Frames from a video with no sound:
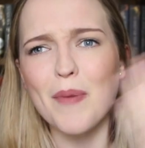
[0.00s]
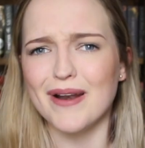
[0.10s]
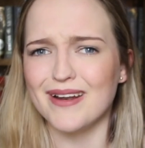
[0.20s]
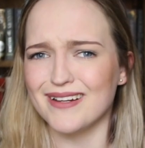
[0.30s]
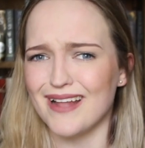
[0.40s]

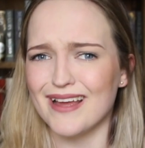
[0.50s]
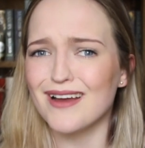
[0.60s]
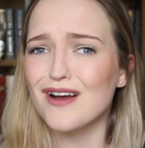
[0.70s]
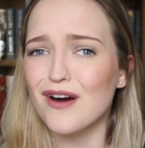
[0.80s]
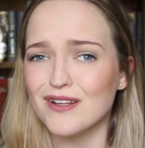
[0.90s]
but it
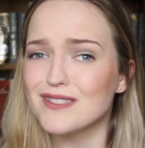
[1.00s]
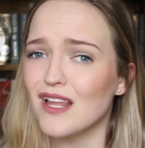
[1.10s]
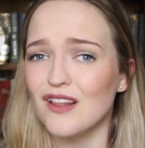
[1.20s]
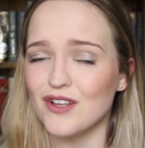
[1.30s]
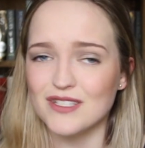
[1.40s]
like costs
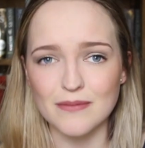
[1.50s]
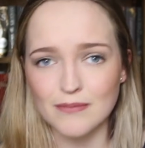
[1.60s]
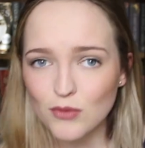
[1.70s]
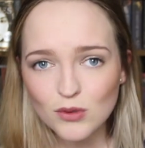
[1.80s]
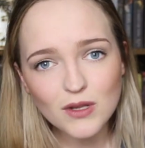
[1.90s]
lots of
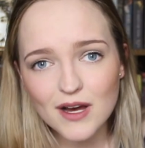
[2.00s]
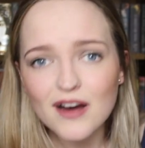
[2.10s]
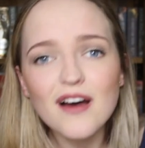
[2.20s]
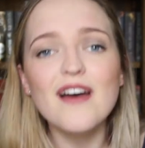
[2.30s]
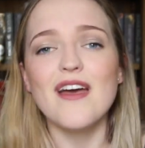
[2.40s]
moolah,